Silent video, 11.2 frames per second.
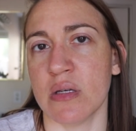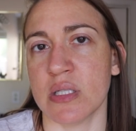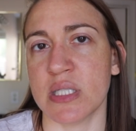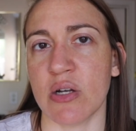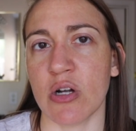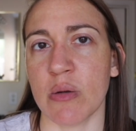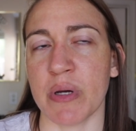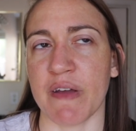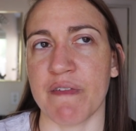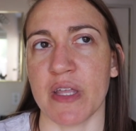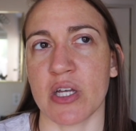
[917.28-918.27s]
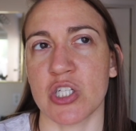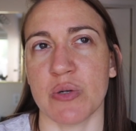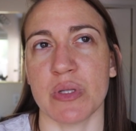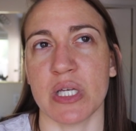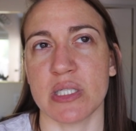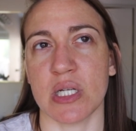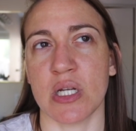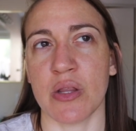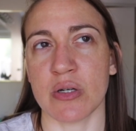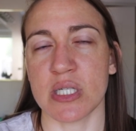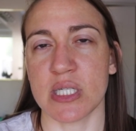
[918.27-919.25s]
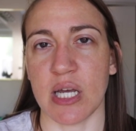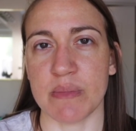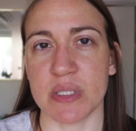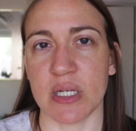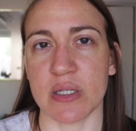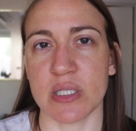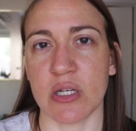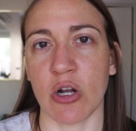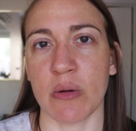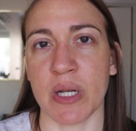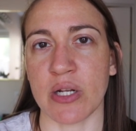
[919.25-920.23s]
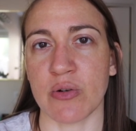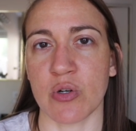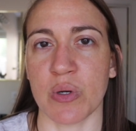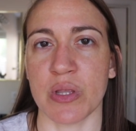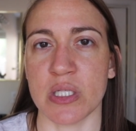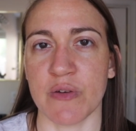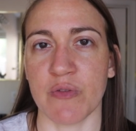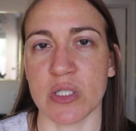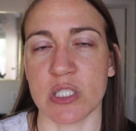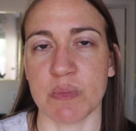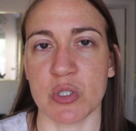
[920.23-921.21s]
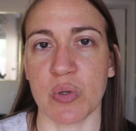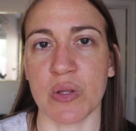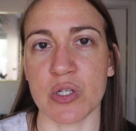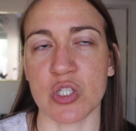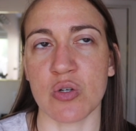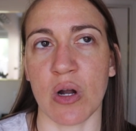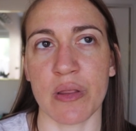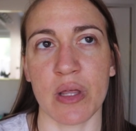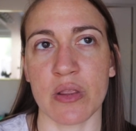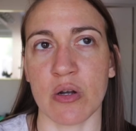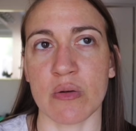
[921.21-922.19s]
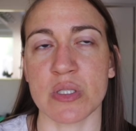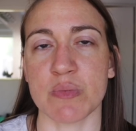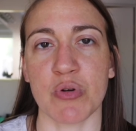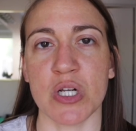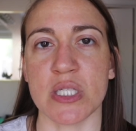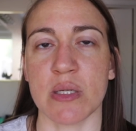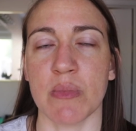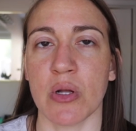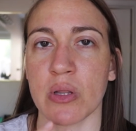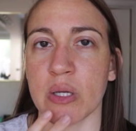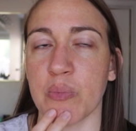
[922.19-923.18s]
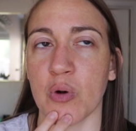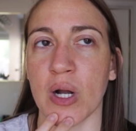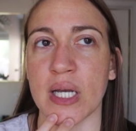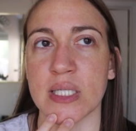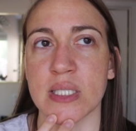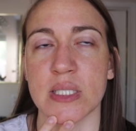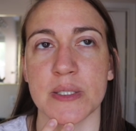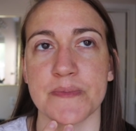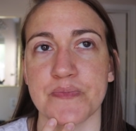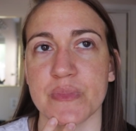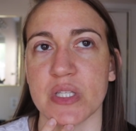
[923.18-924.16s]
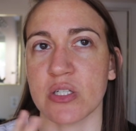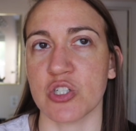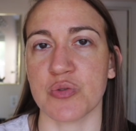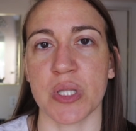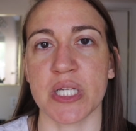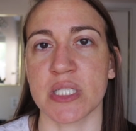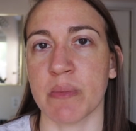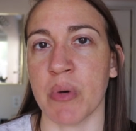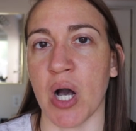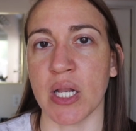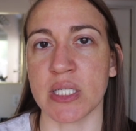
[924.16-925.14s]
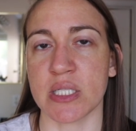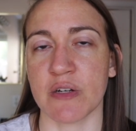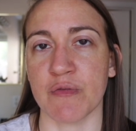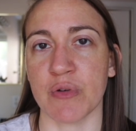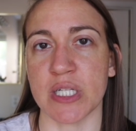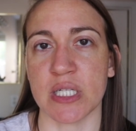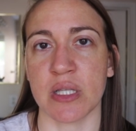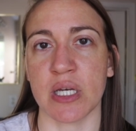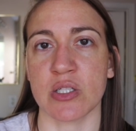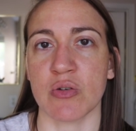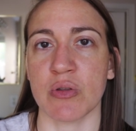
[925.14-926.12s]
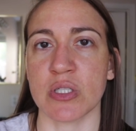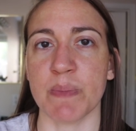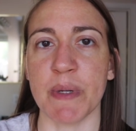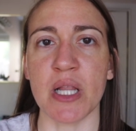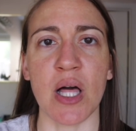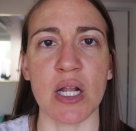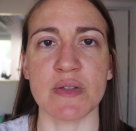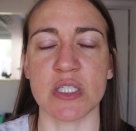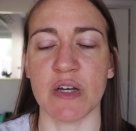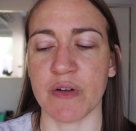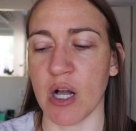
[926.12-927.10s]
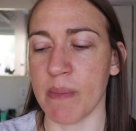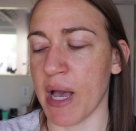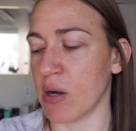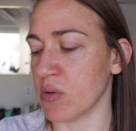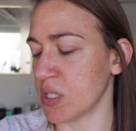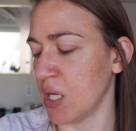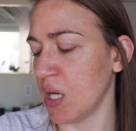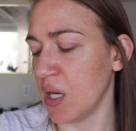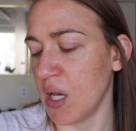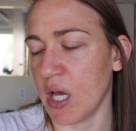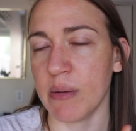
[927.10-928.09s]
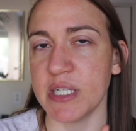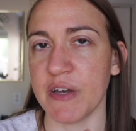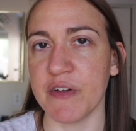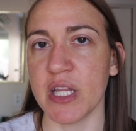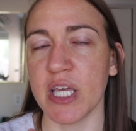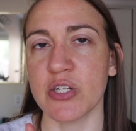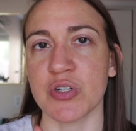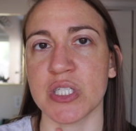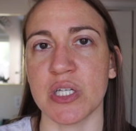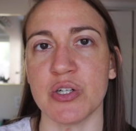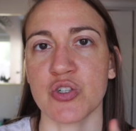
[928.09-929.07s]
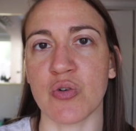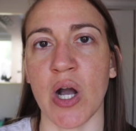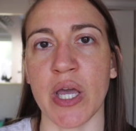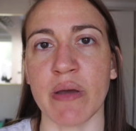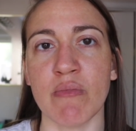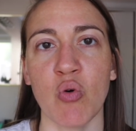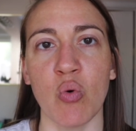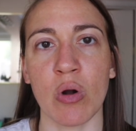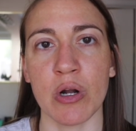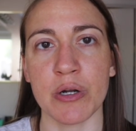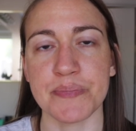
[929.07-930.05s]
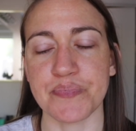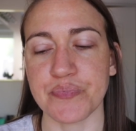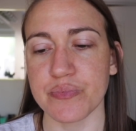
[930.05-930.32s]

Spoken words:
serum, but I feel like she released another stem cell serum, and I don't know what the differences between the two are. I think they're pretty similarly priced. She's released some body stuff recently, so there's been a lot of stuff come out. And I'm definitely interested in trying more